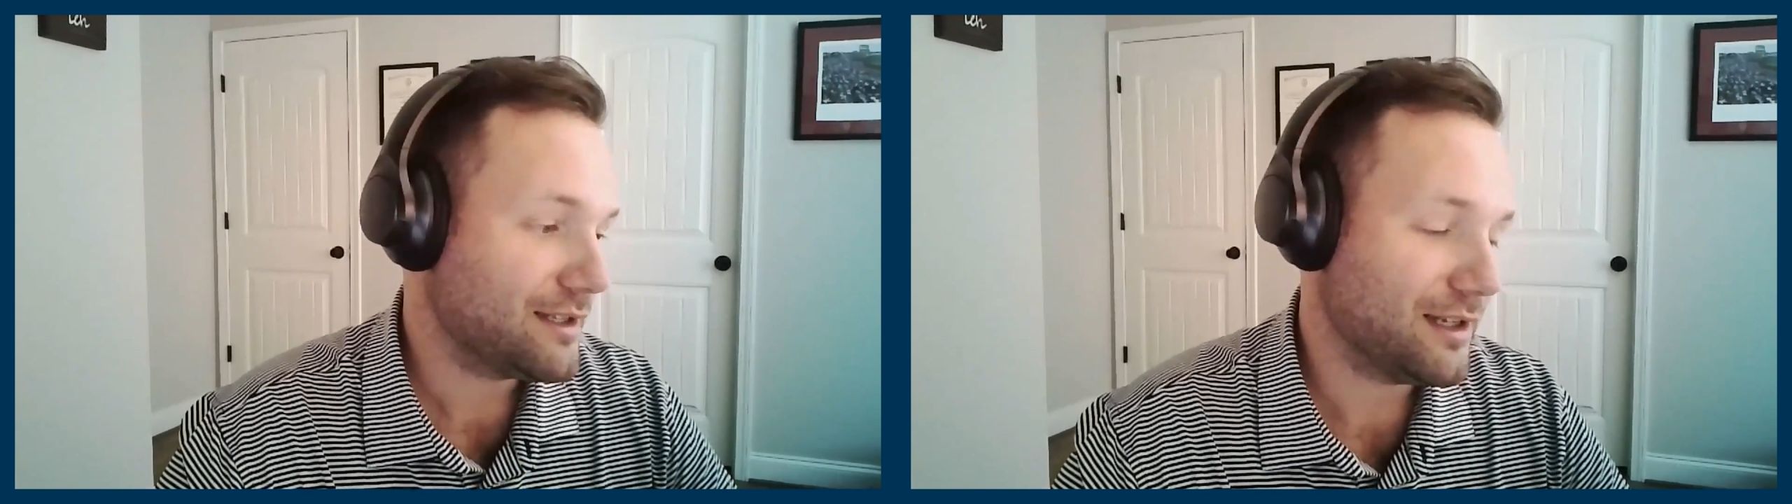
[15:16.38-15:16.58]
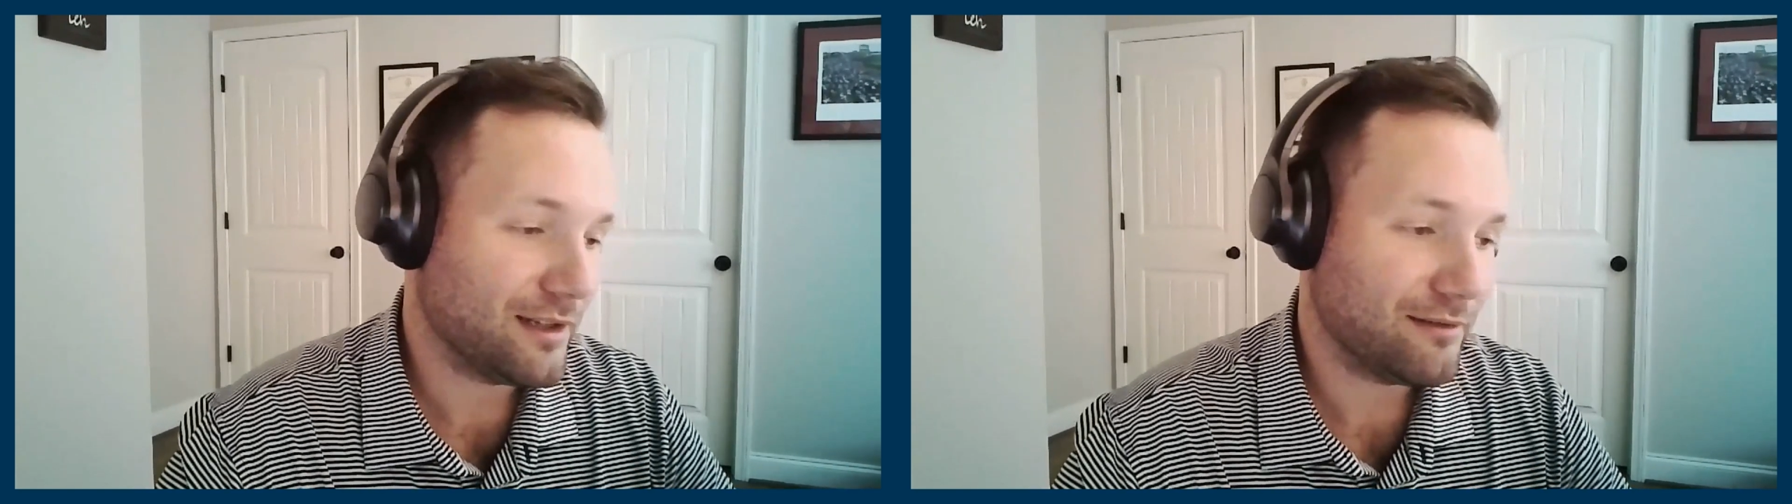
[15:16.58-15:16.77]

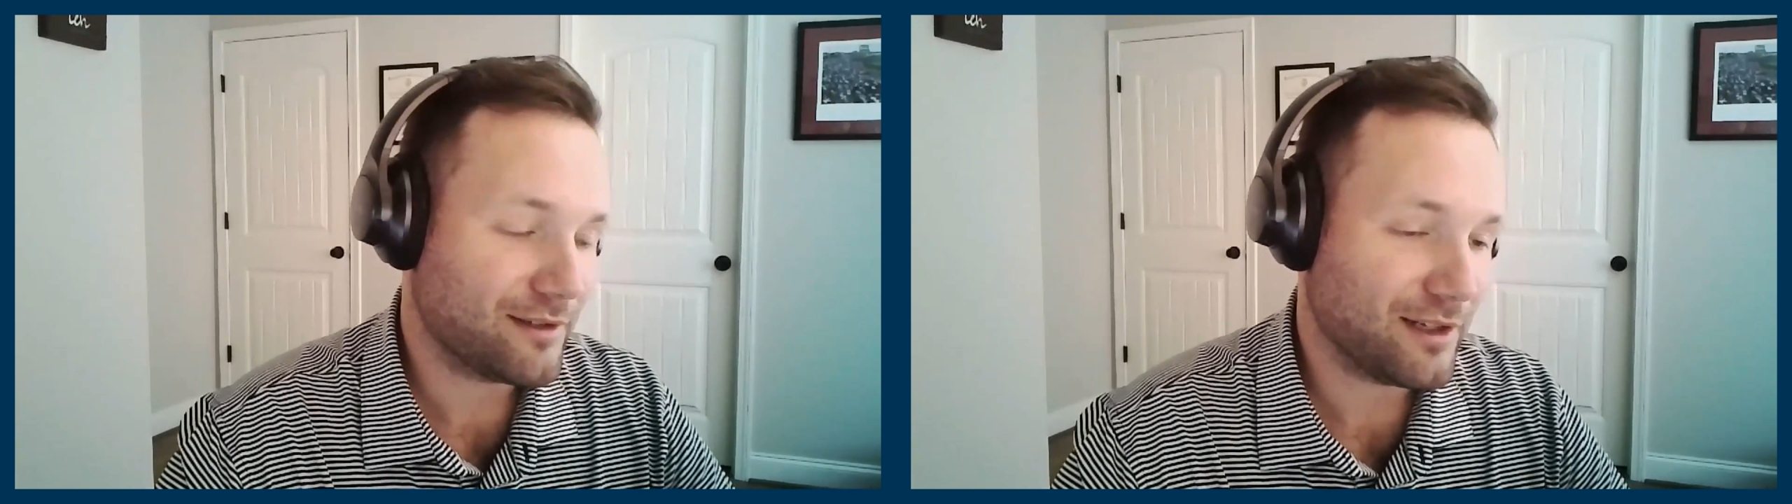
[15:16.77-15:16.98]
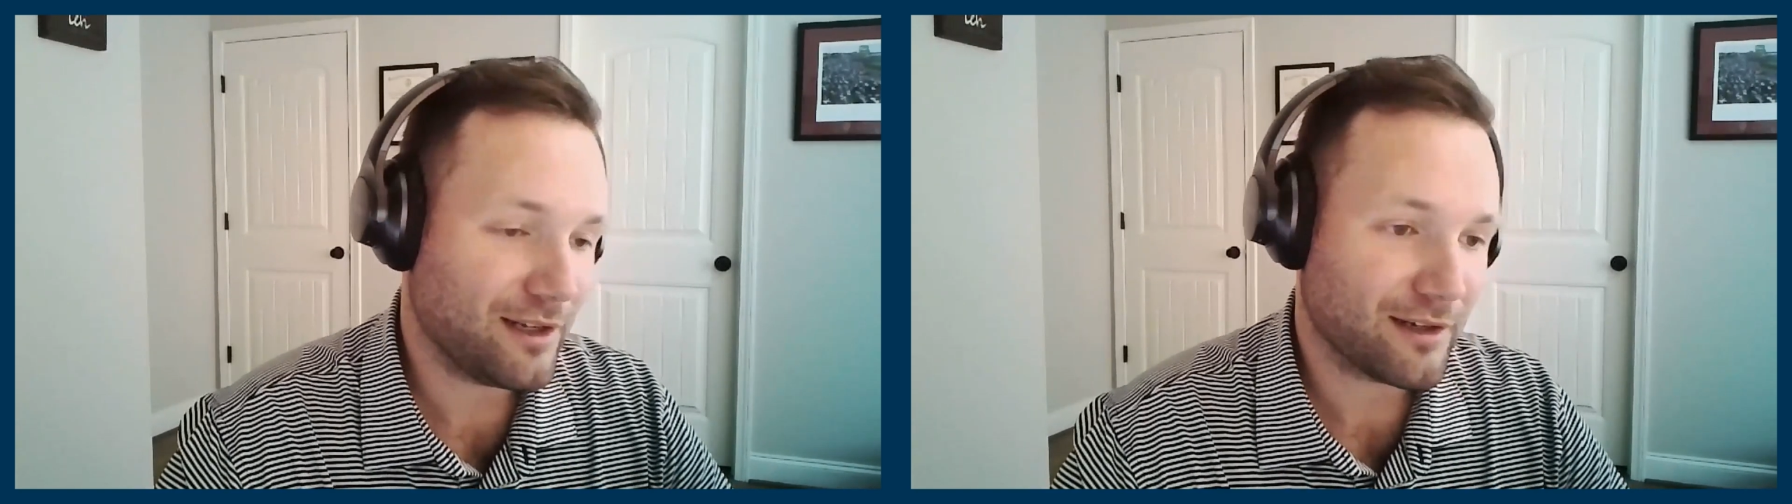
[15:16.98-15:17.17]

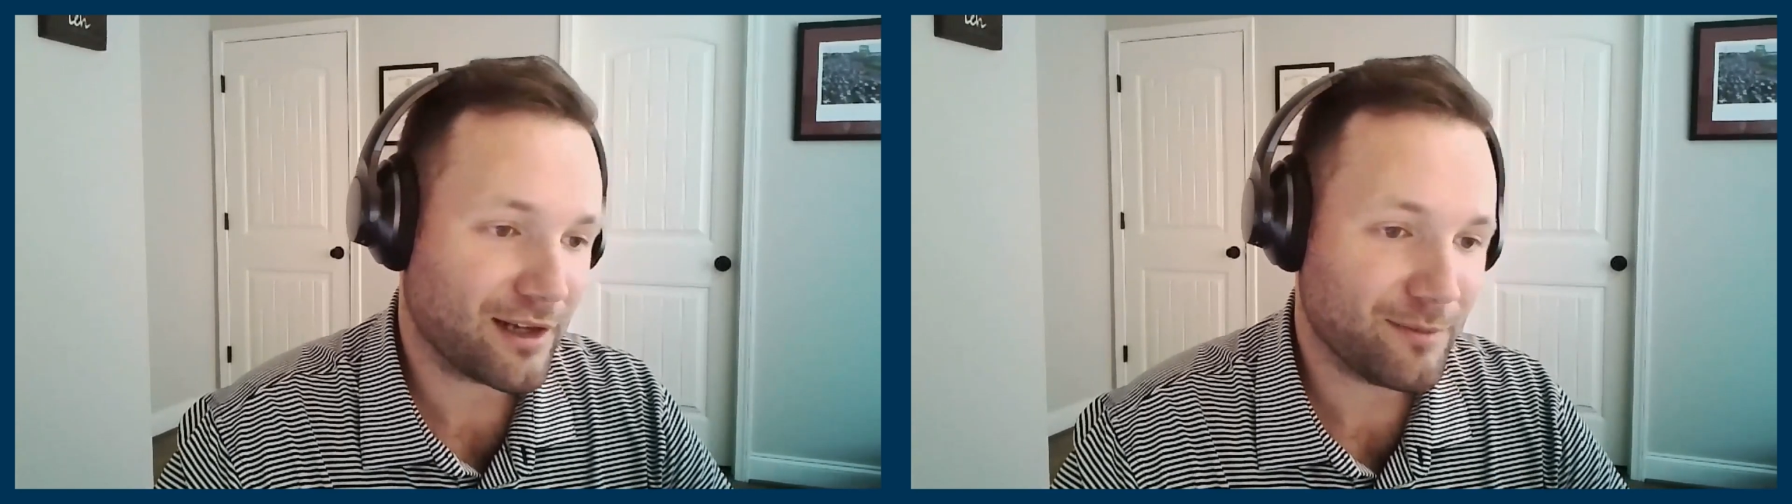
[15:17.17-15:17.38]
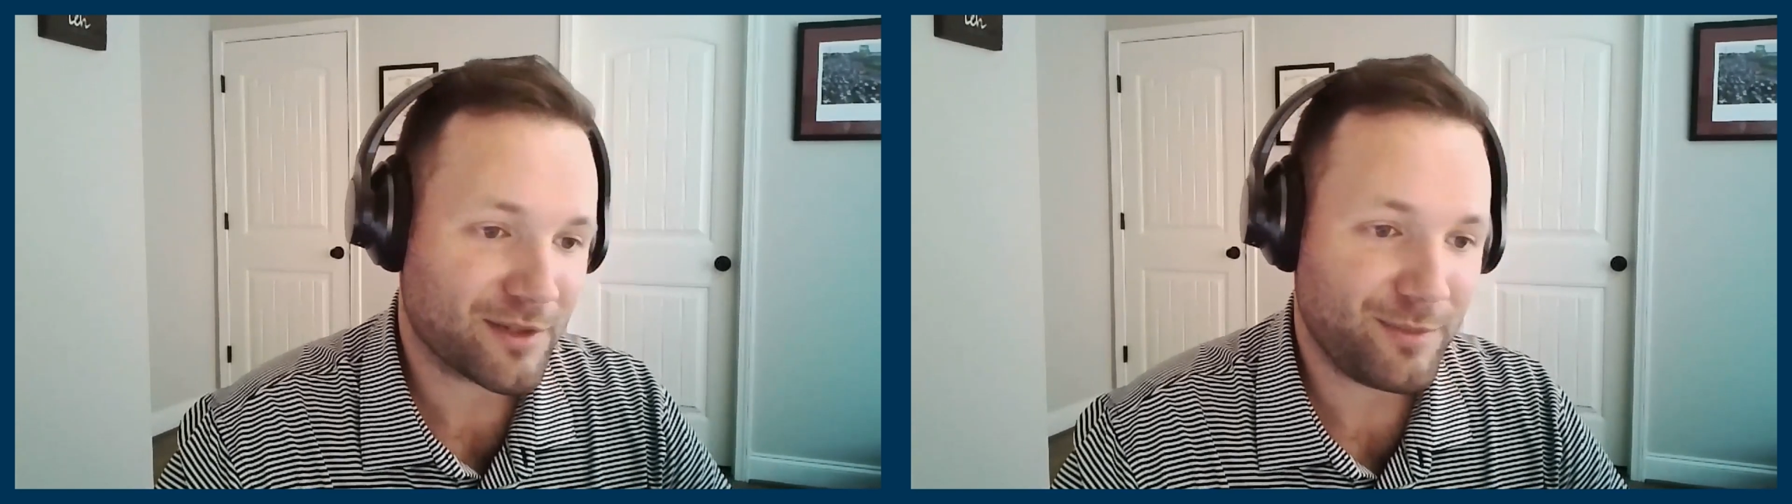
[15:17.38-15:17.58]
to
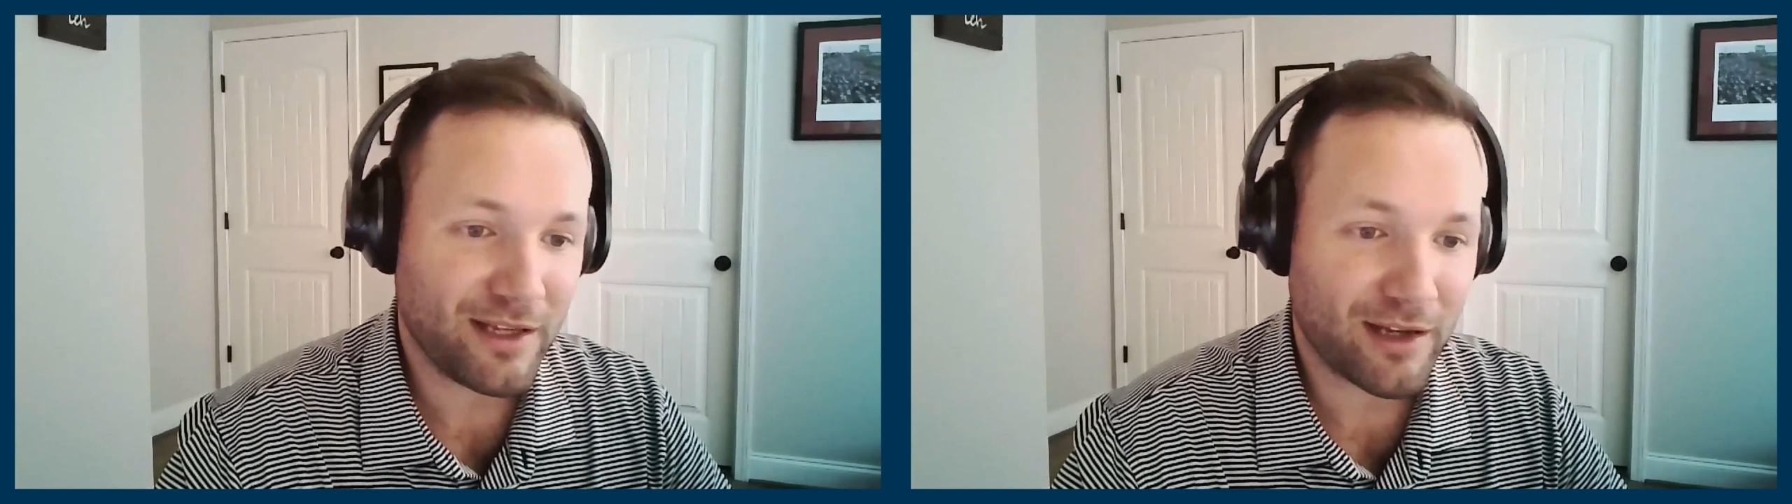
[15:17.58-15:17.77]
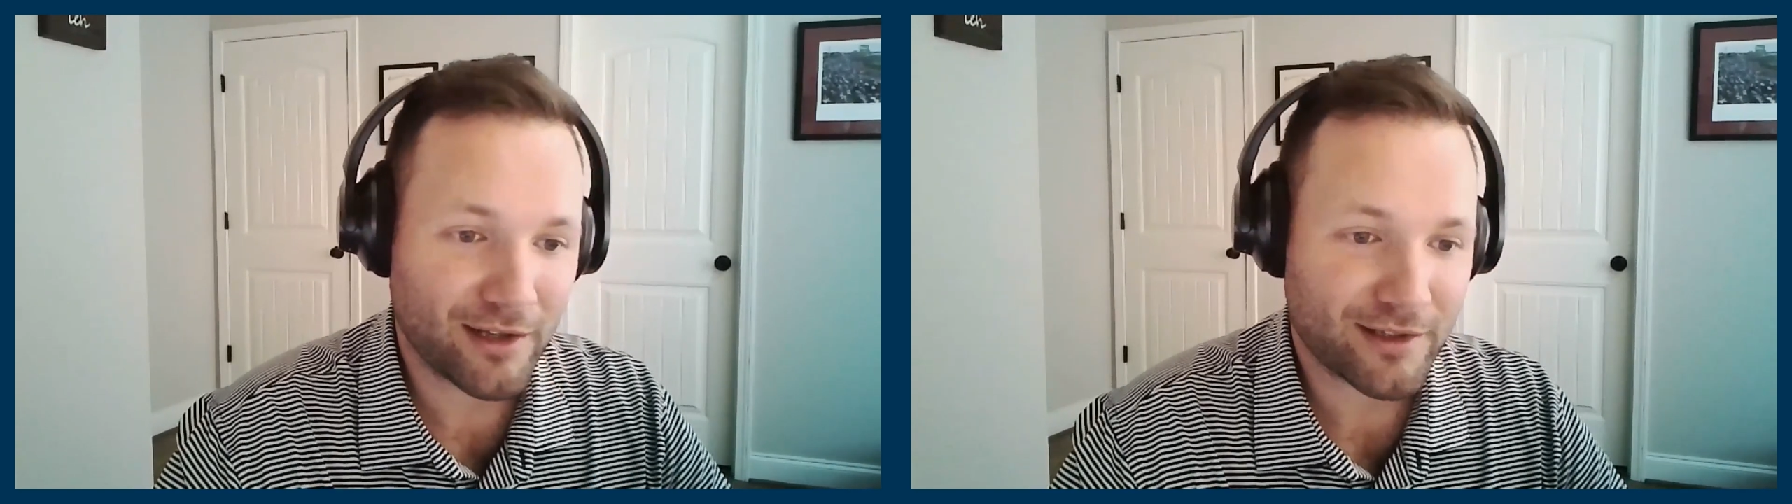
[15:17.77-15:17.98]
come
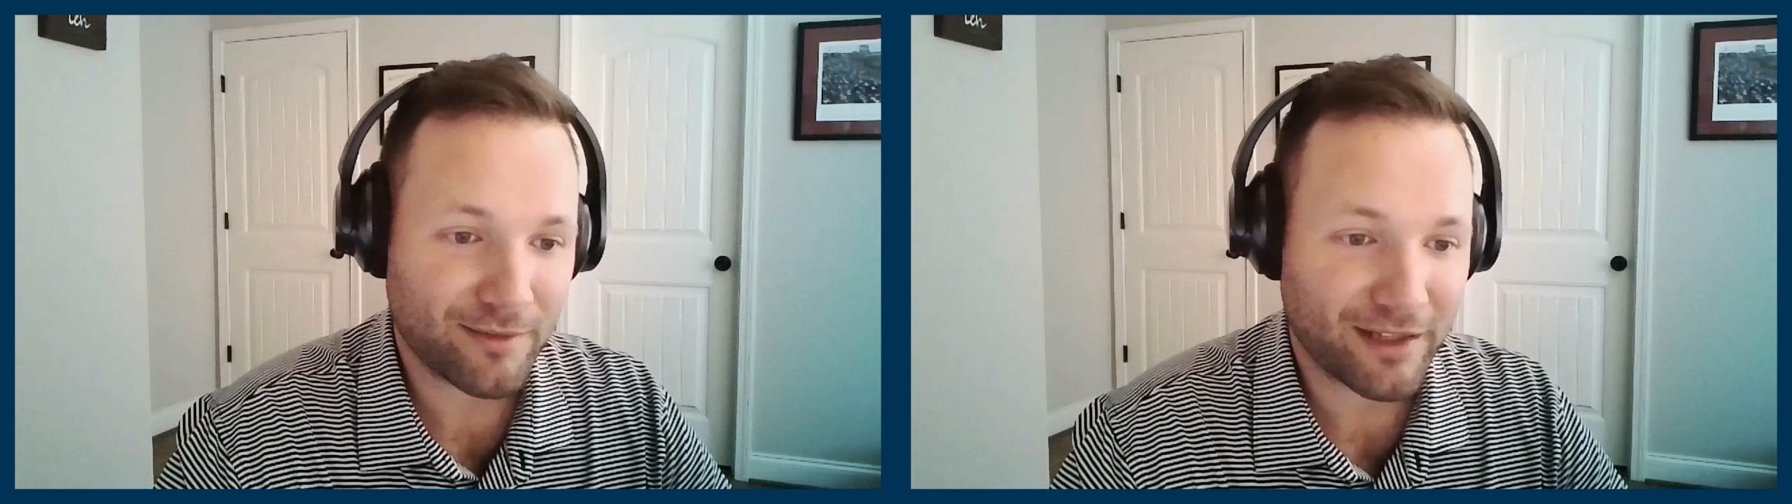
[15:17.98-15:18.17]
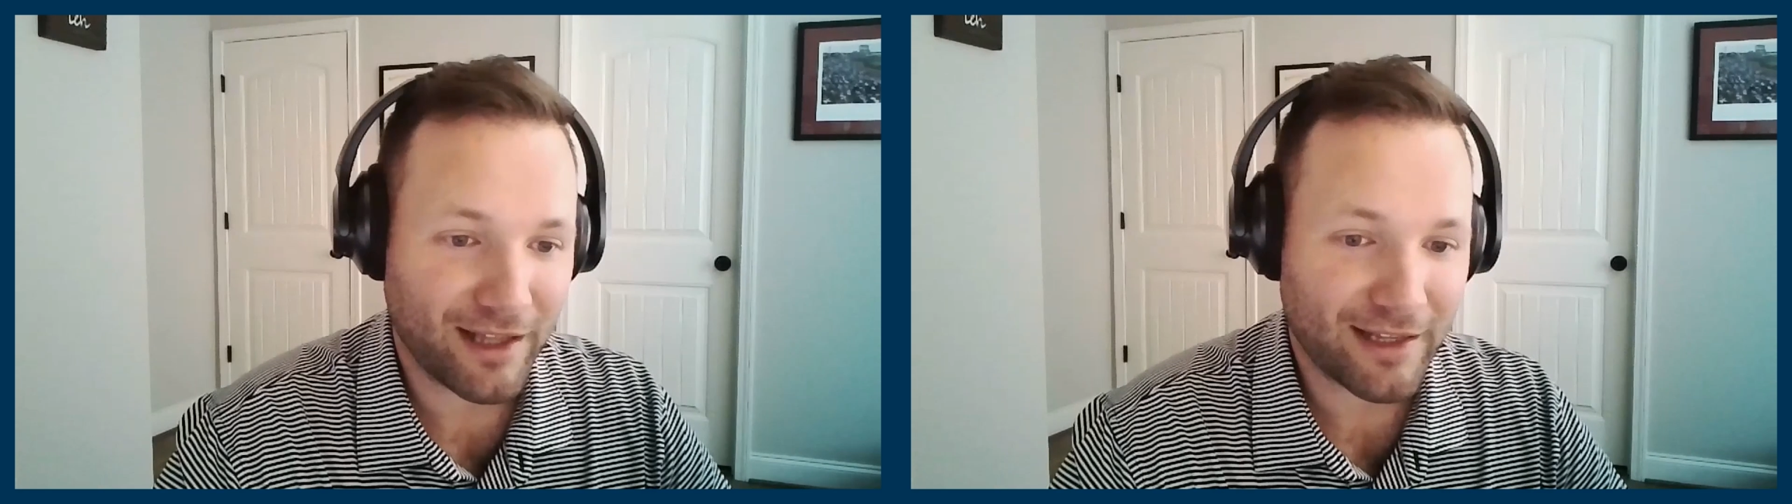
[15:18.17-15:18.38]
speak on
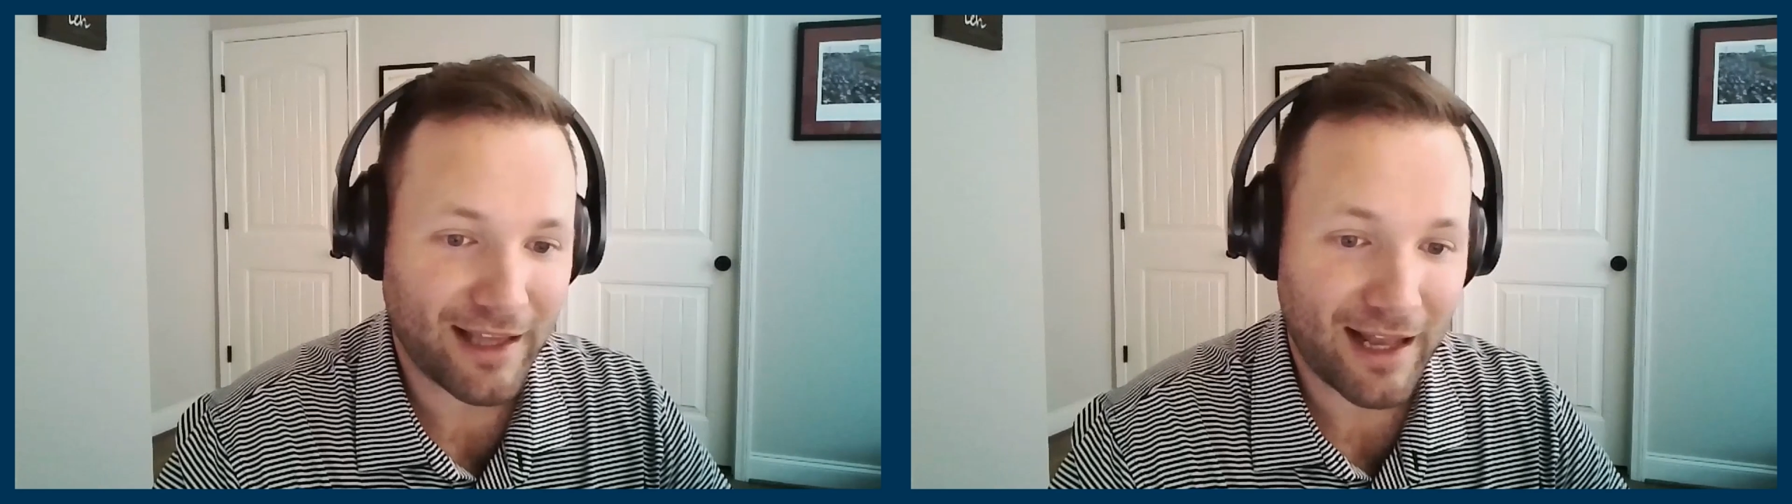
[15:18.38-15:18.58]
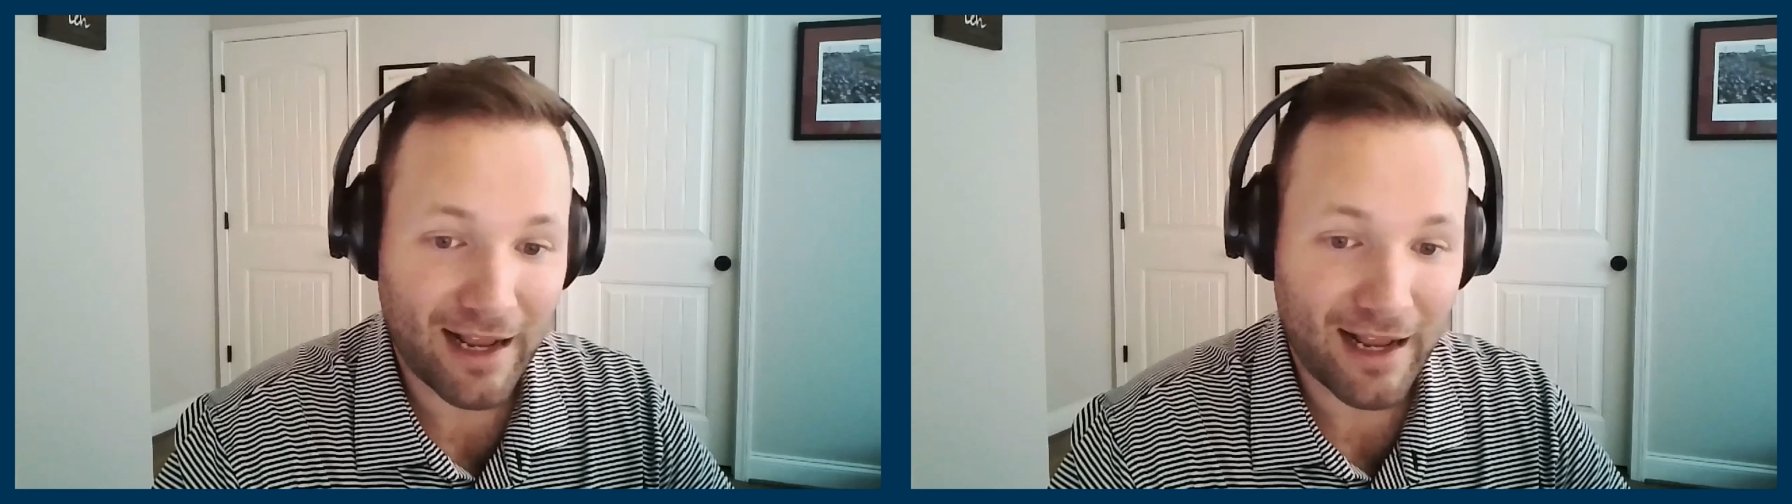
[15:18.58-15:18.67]
something like that,